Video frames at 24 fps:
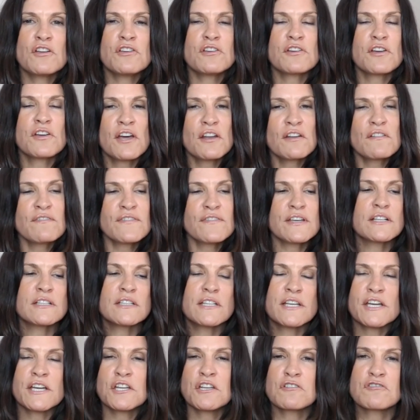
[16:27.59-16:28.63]
you kind of feel
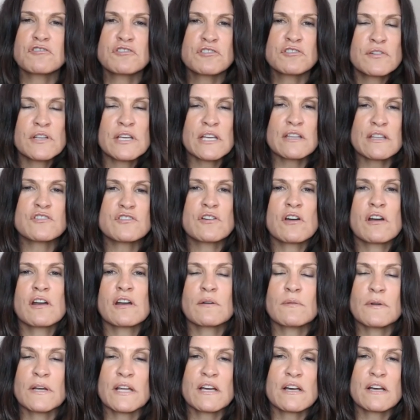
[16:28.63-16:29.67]
like you're shooting in the dark
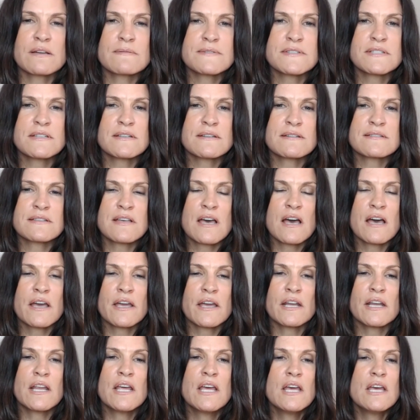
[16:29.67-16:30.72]
when it comes to design.